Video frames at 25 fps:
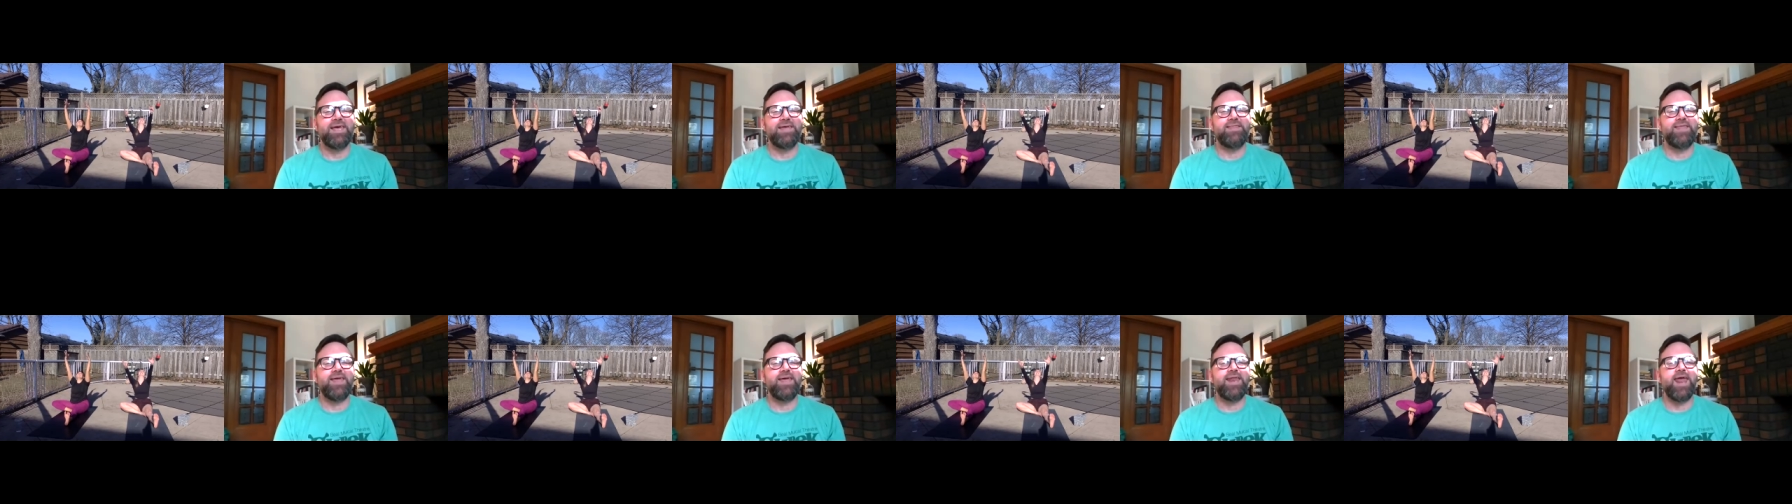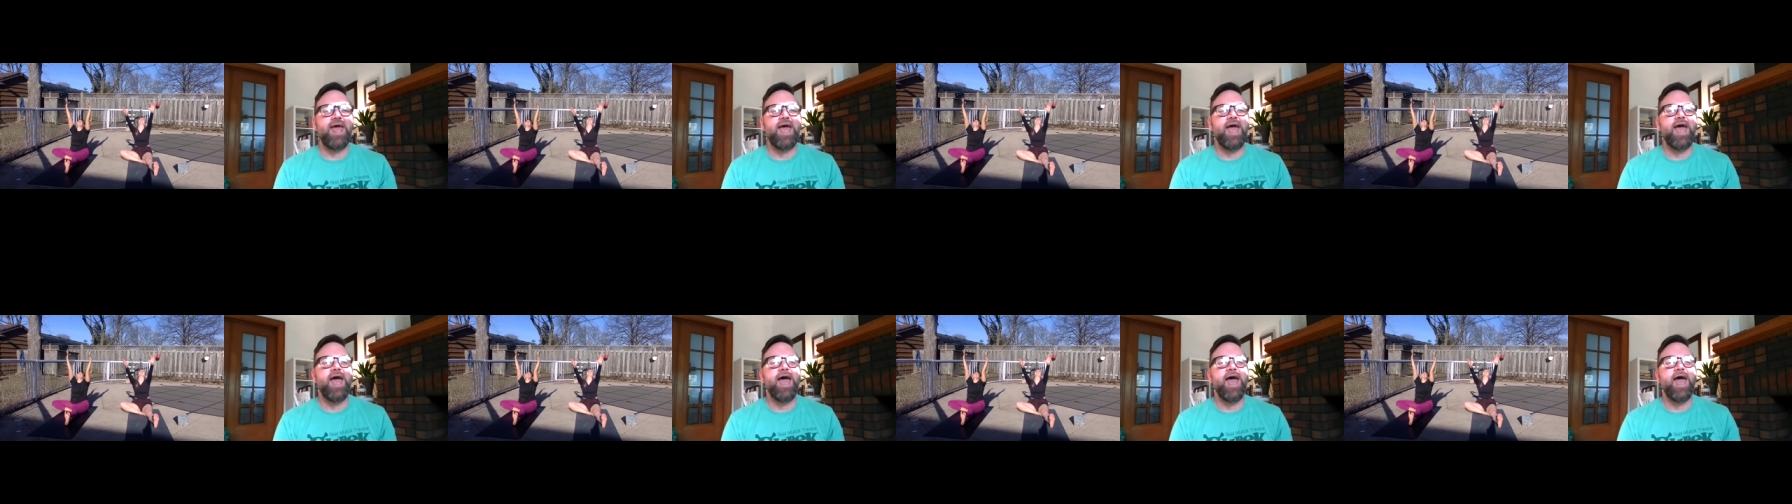And
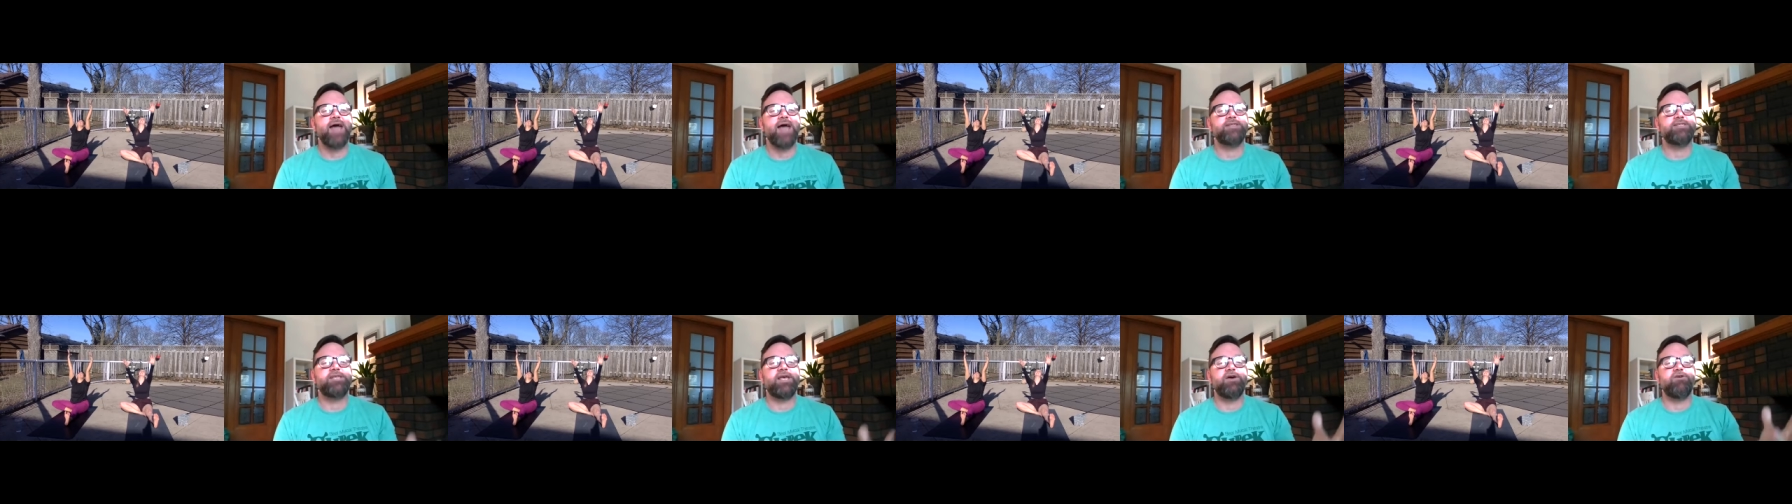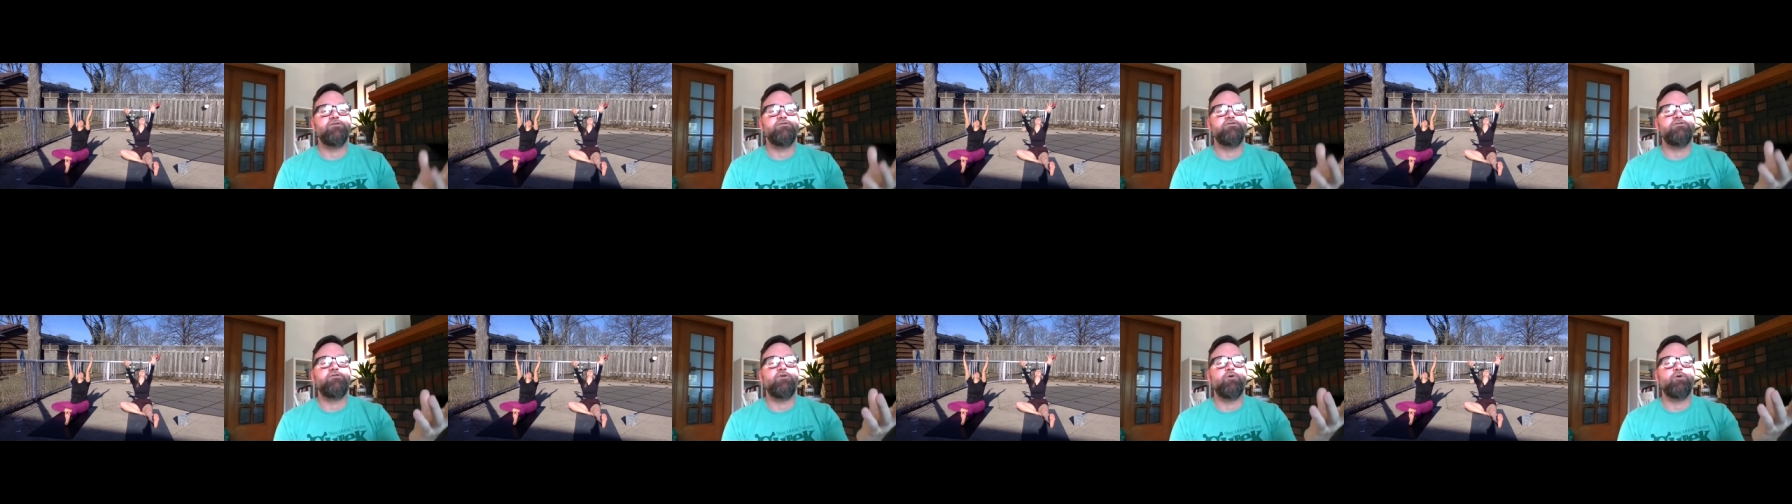then
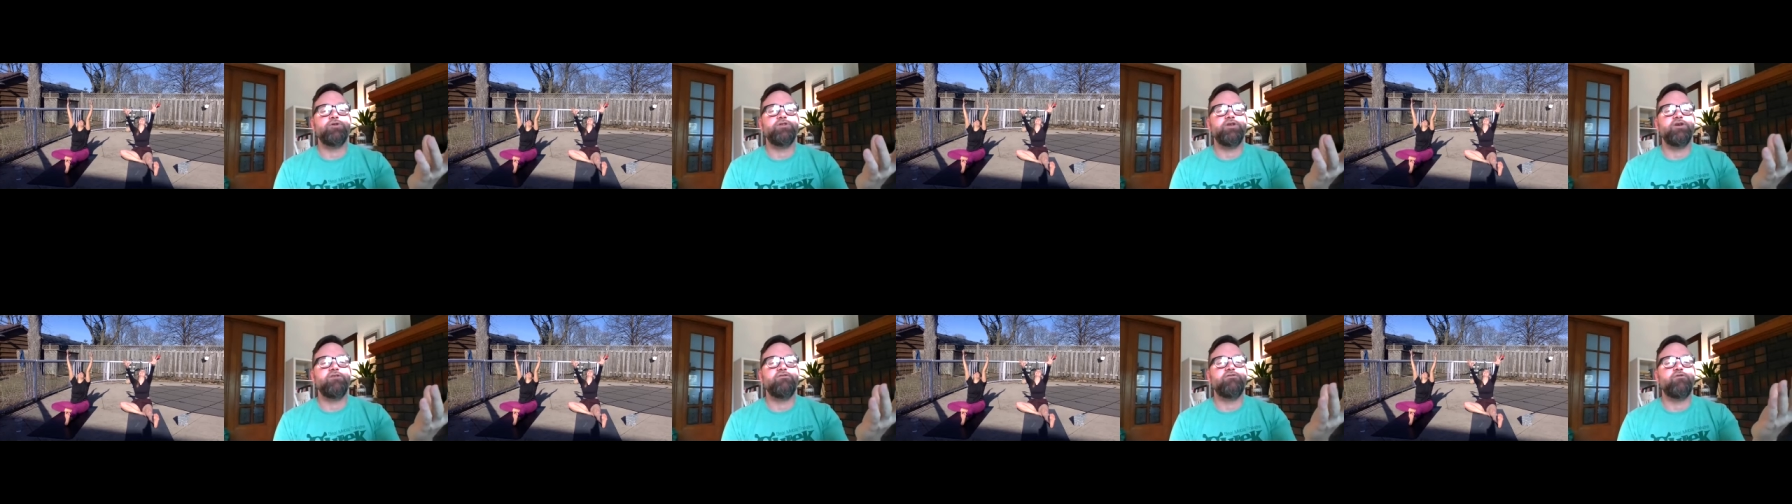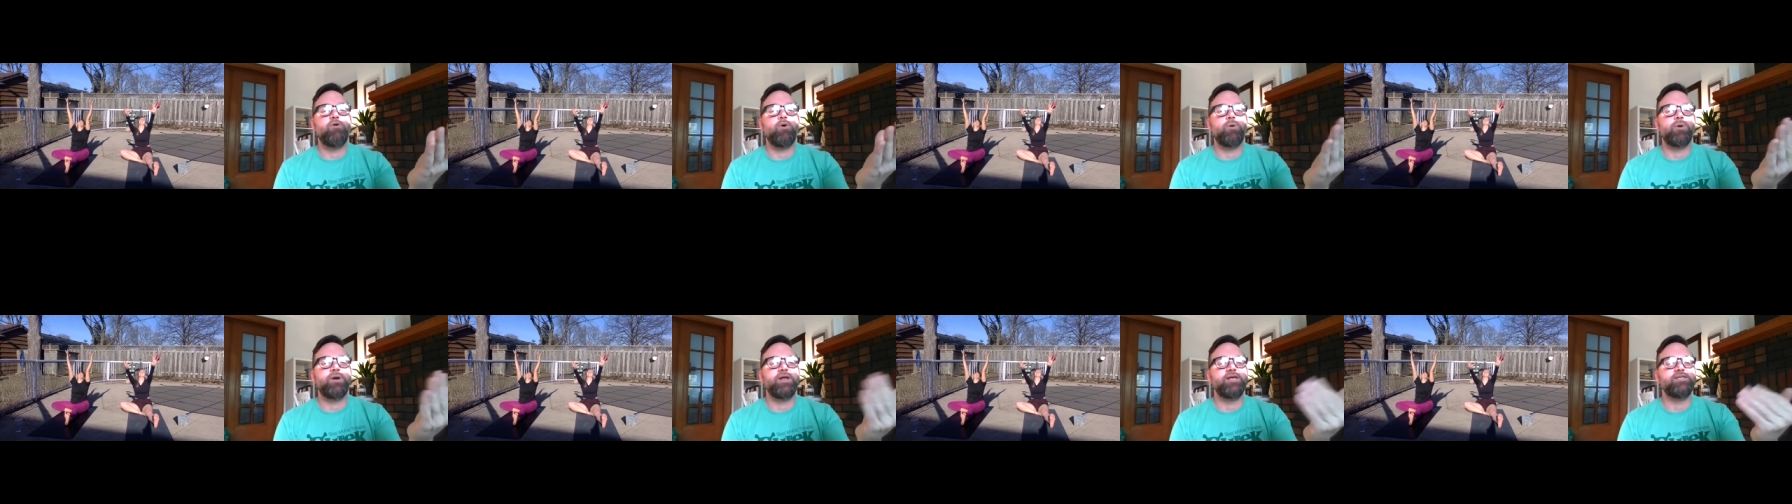exhale, folding
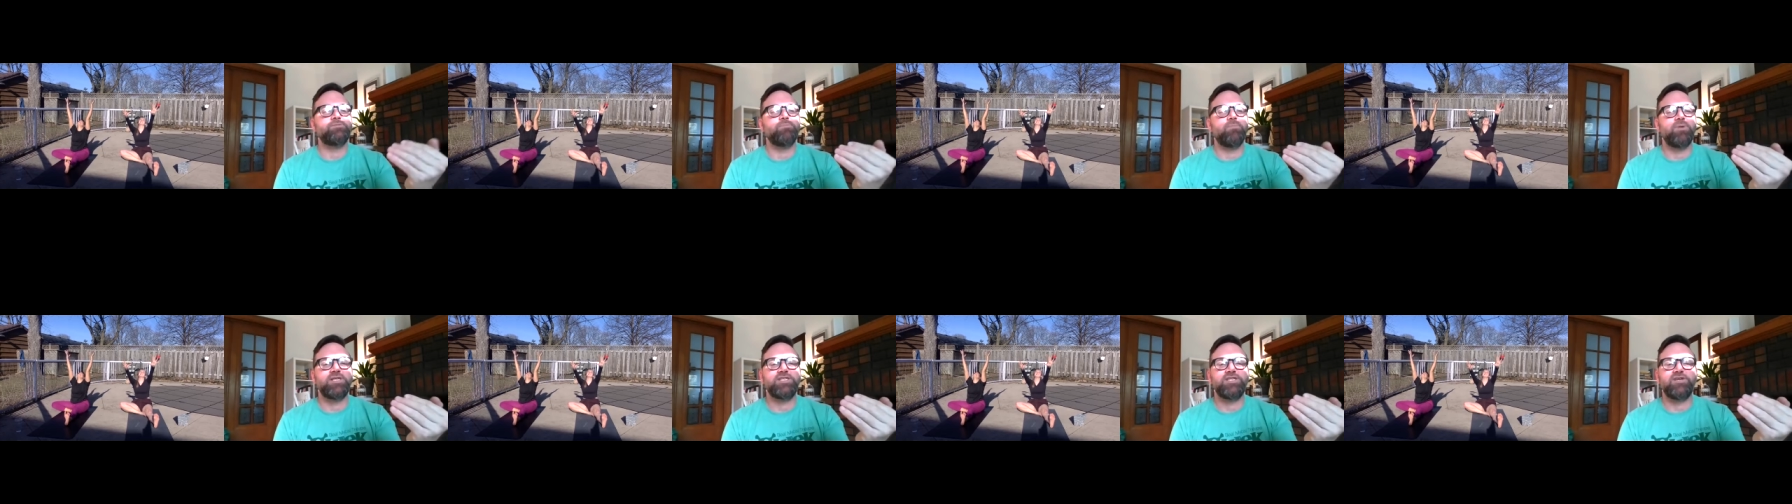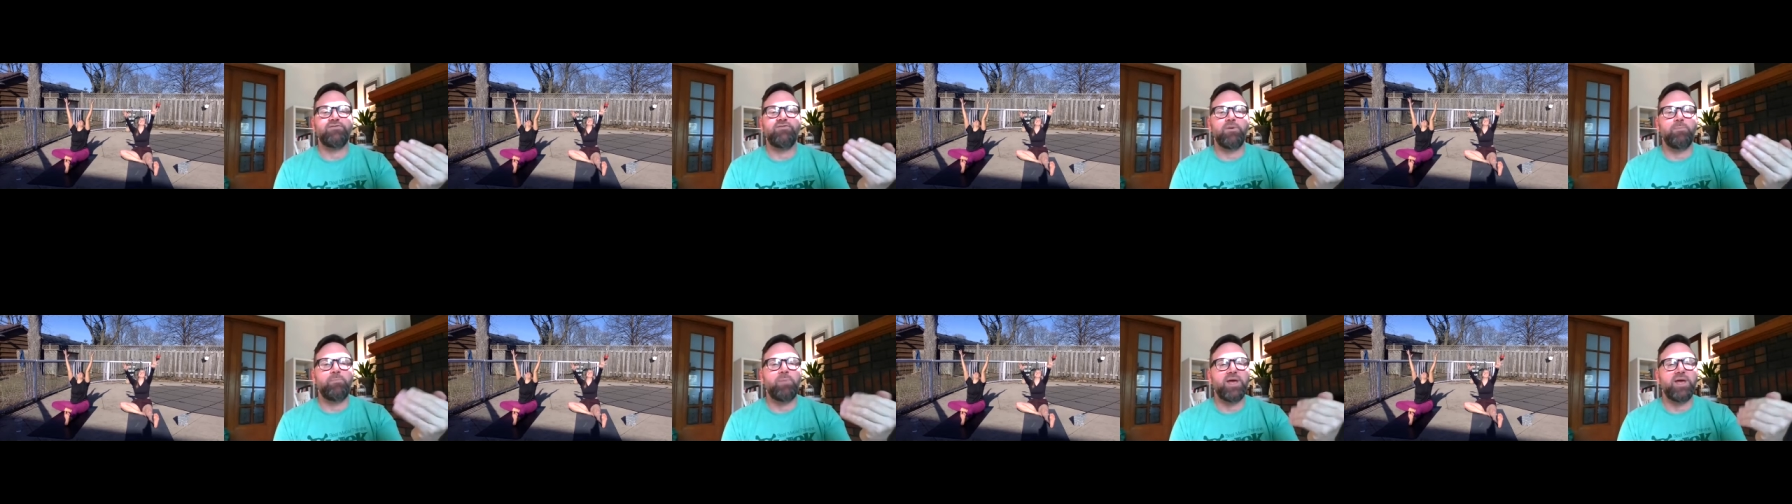forward as much
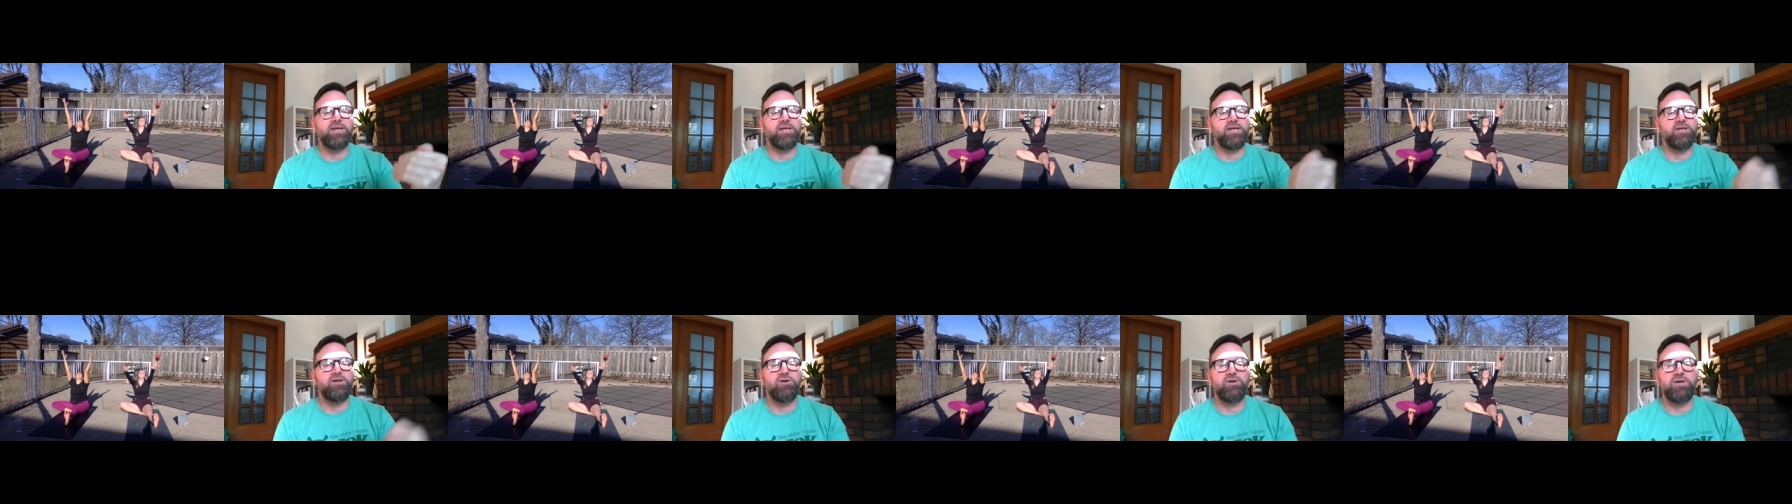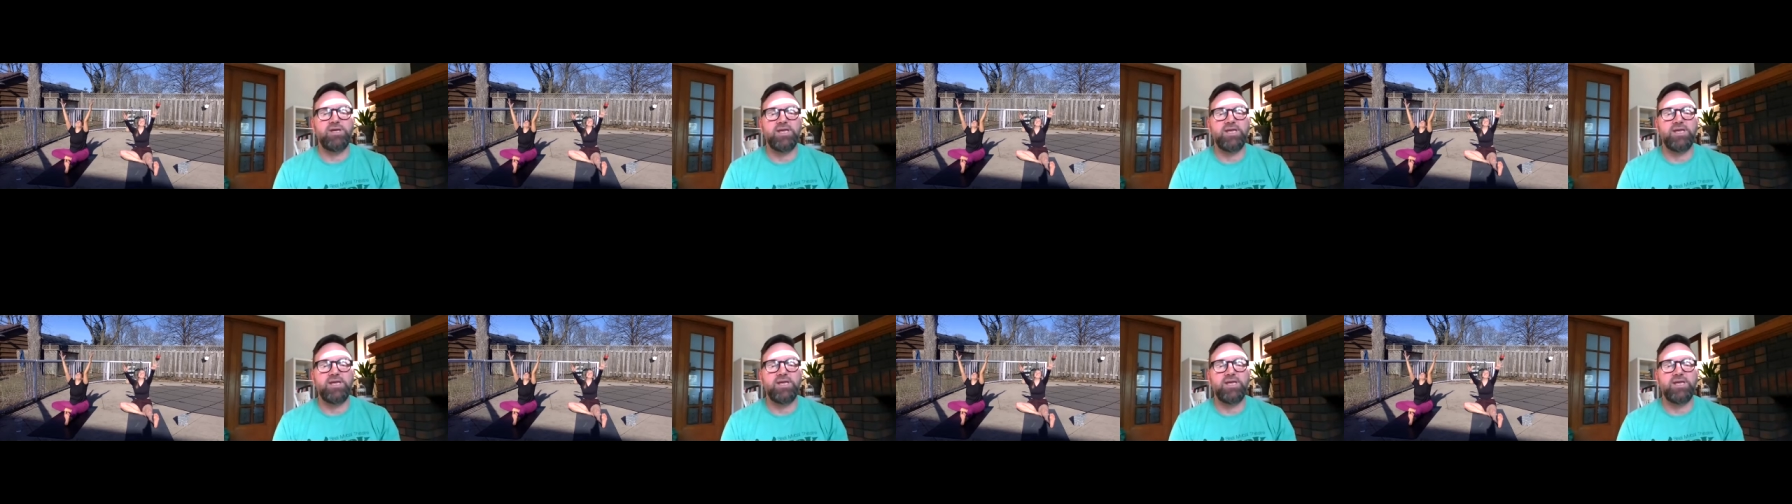of a bend